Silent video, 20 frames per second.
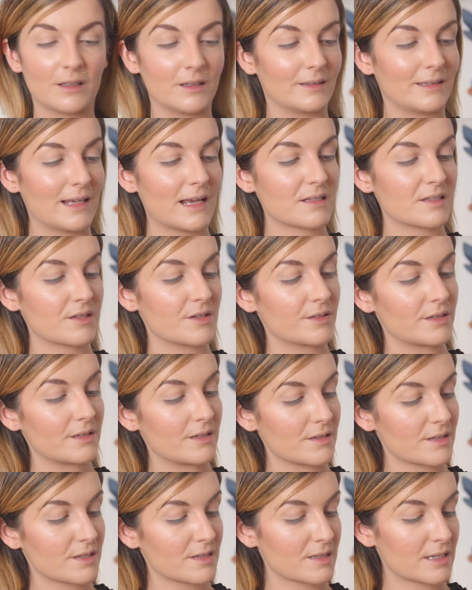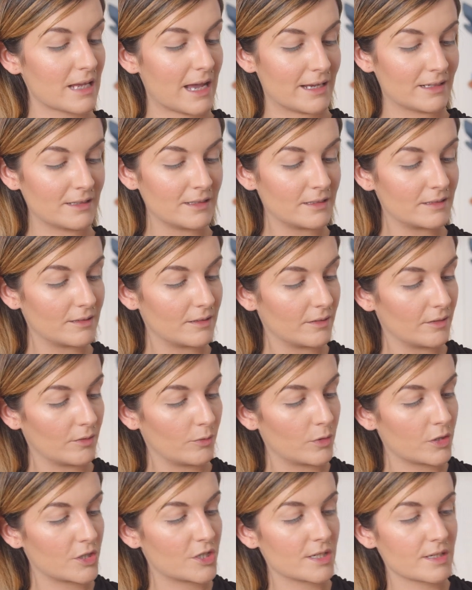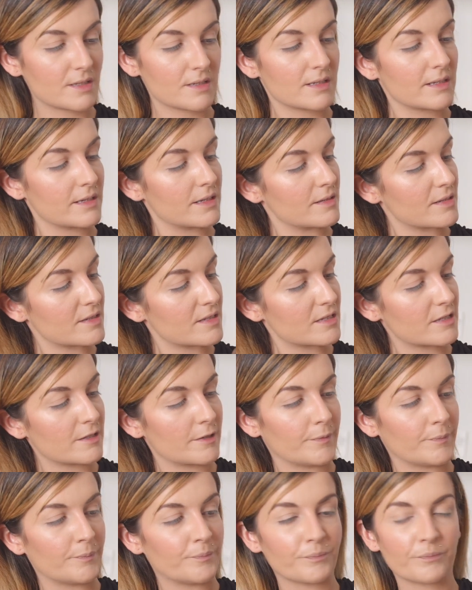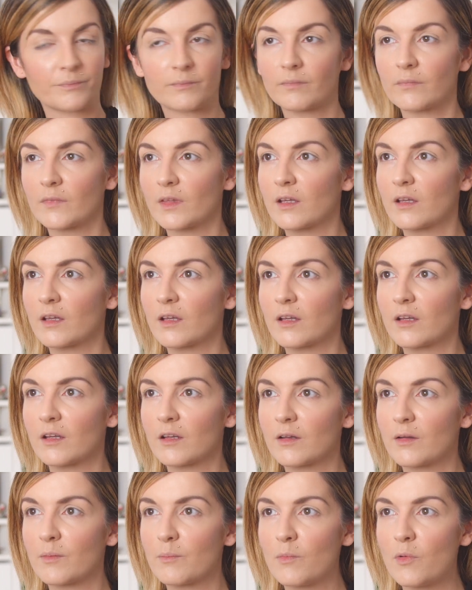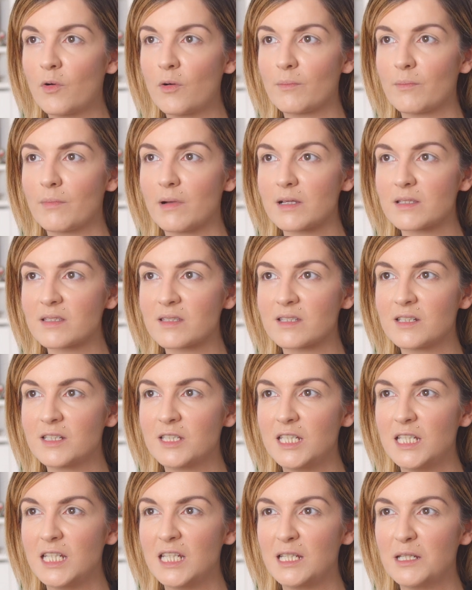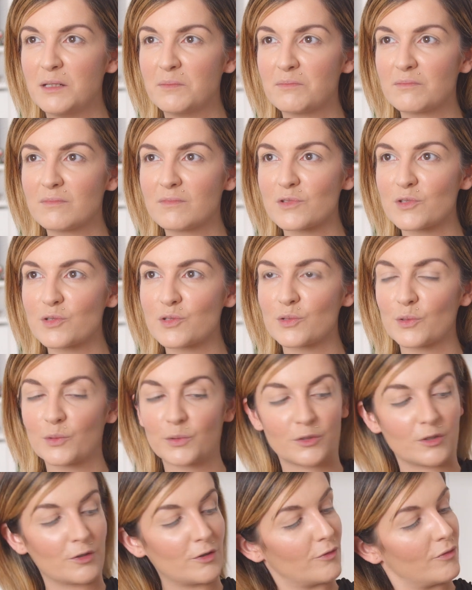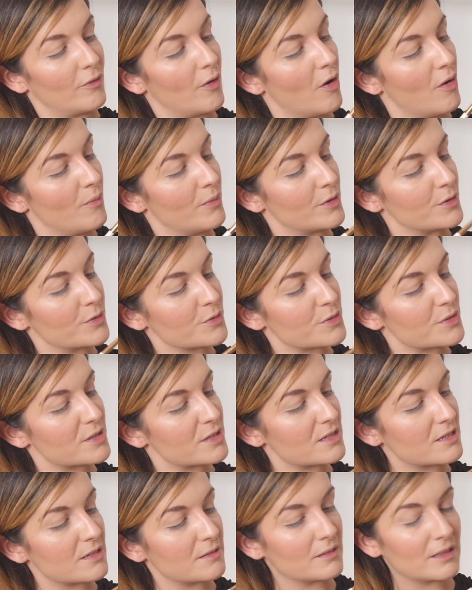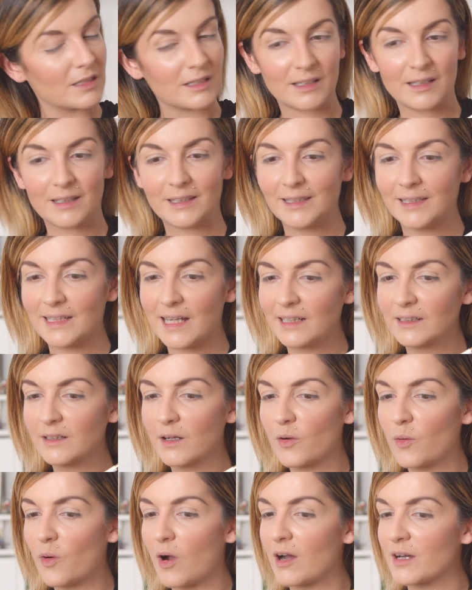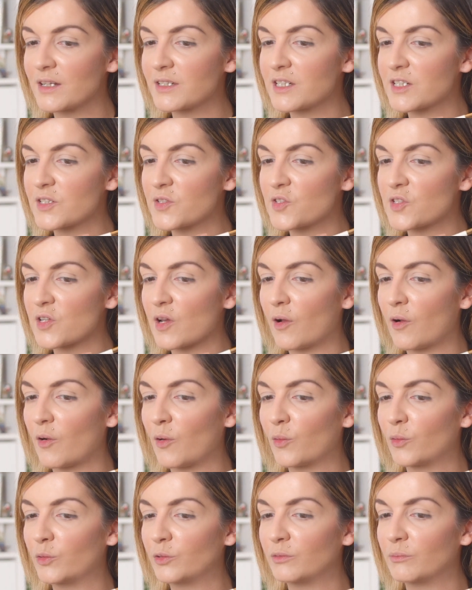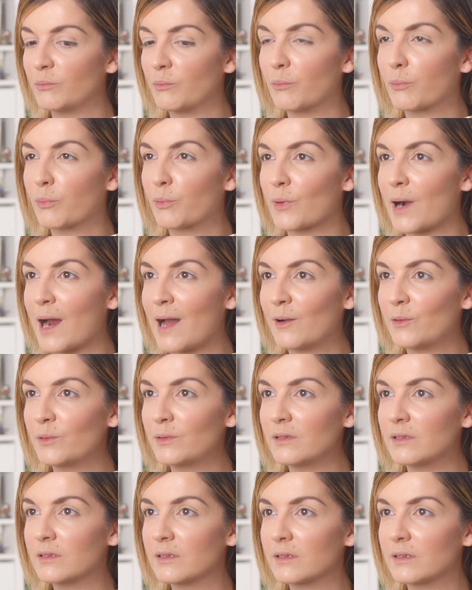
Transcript: Desert Sand, which is this more mustardy sort of almost yellow undertone brown.